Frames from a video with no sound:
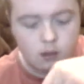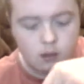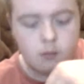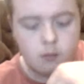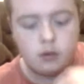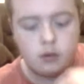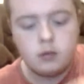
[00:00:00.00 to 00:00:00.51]

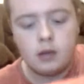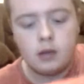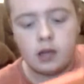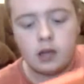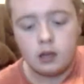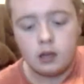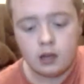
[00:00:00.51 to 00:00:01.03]
push it back
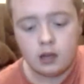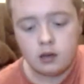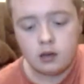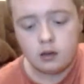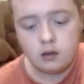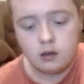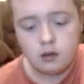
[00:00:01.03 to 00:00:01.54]
in again
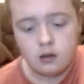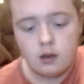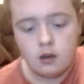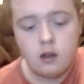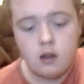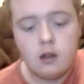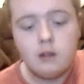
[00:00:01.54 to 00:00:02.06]

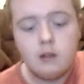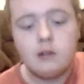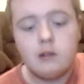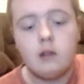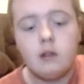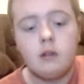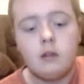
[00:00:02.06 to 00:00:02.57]

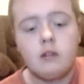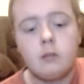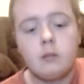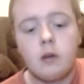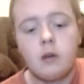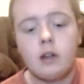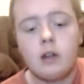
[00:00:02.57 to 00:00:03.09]
so the
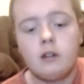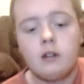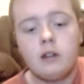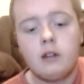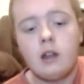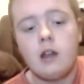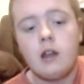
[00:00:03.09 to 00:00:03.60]
spring is in
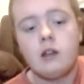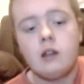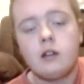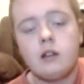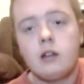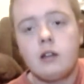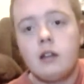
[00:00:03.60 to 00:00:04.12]
there and
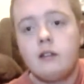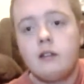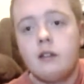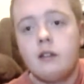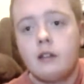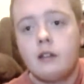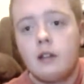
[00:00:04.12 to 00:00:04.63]
that
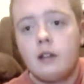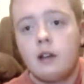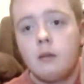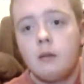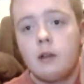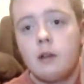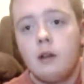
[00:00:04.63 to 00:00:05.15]
sticks that
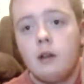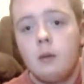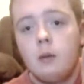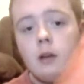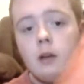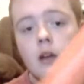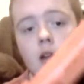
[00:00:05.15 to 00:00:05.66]
comes out a little
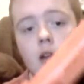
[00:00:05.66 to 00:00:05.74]
bit